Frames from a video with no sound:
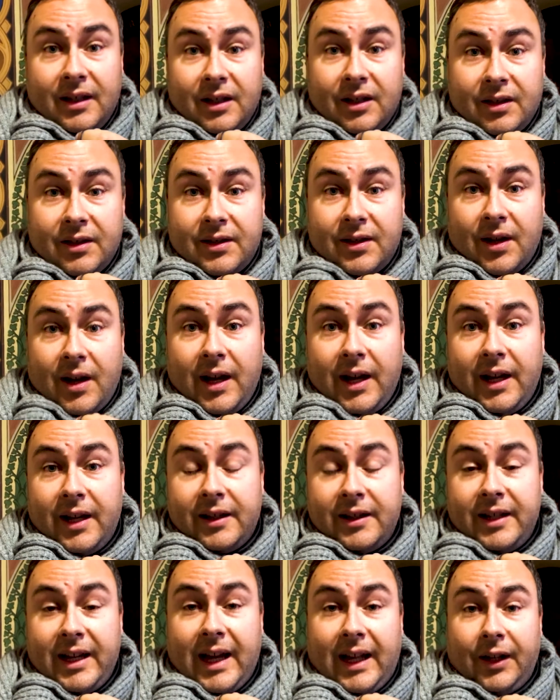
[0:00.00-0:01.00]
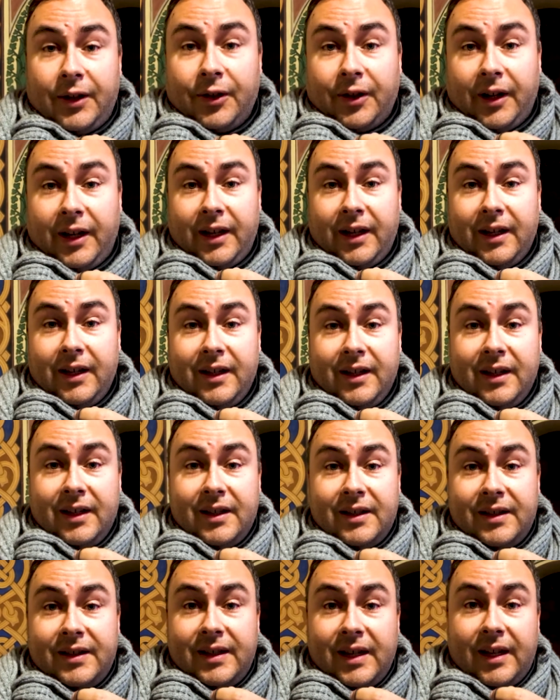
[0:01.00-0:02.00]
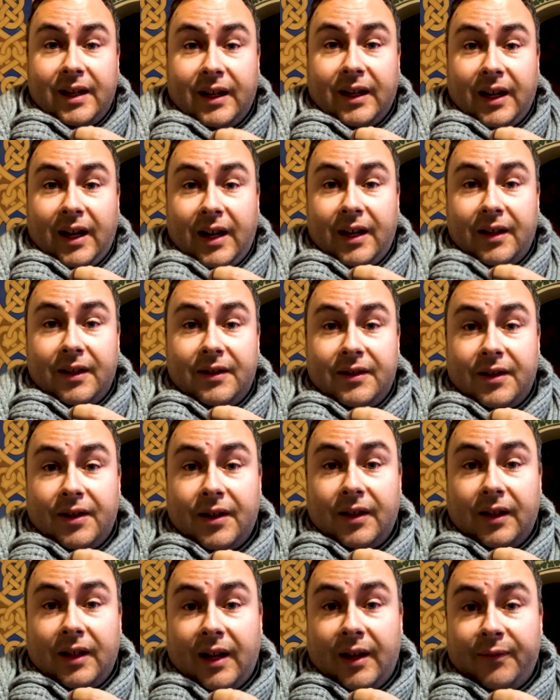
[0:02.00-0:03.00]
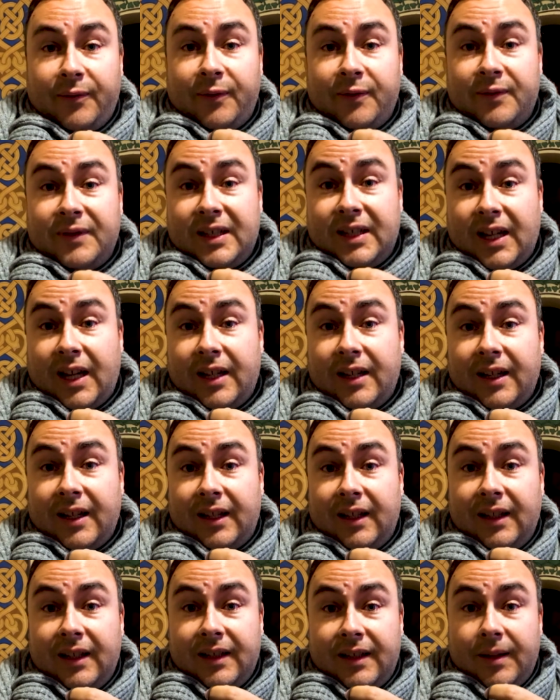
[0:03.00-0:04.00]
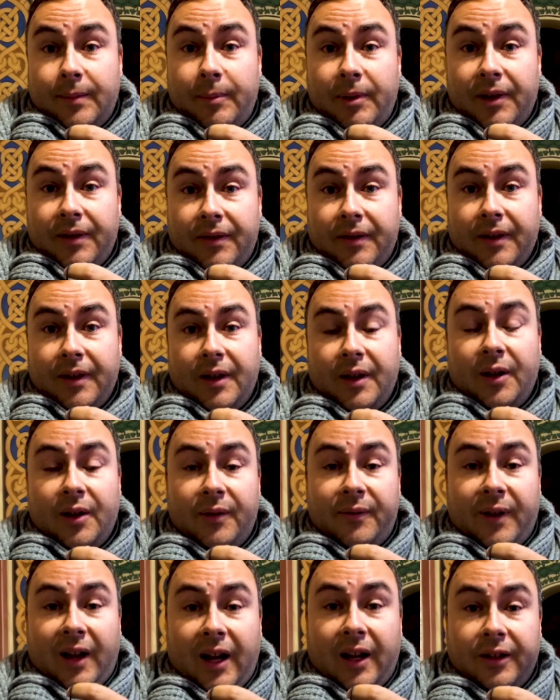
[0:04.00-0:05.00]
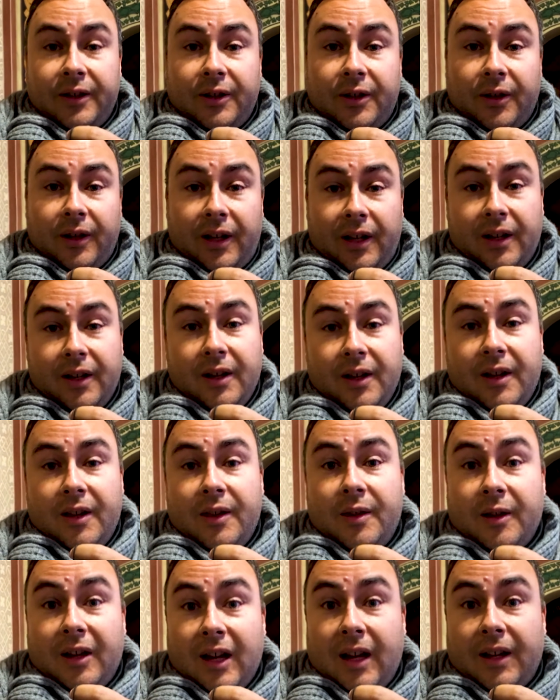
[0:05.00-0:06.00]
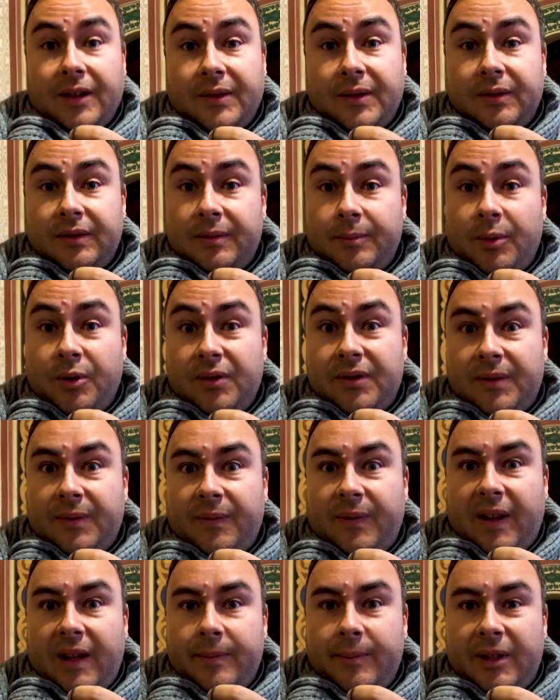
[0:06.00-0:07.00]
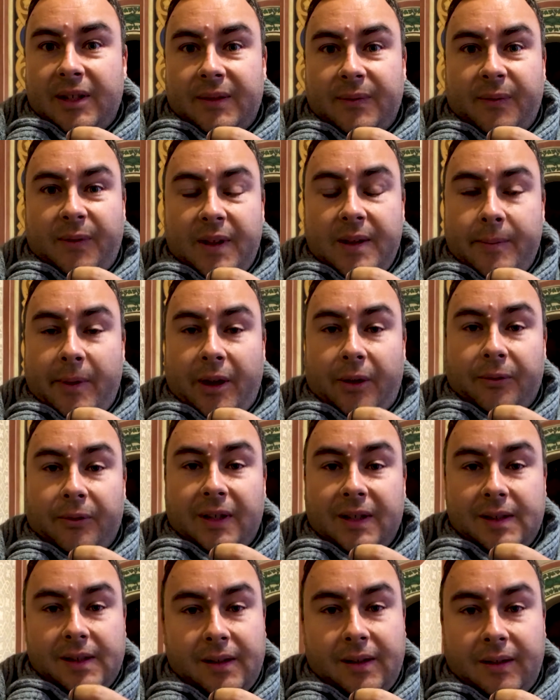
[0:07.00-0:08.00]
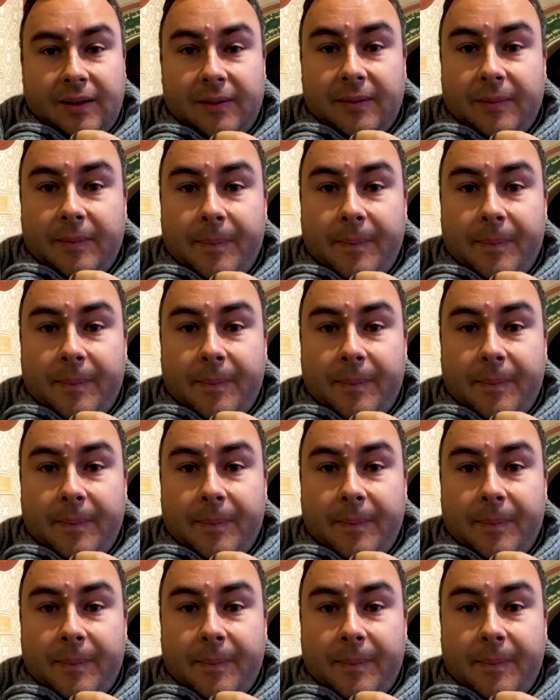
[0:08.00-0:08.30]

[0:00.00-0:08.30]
entire gallery is dedicated to the life of Saint Elizabeth of Hungary, the castle's most famous female resident.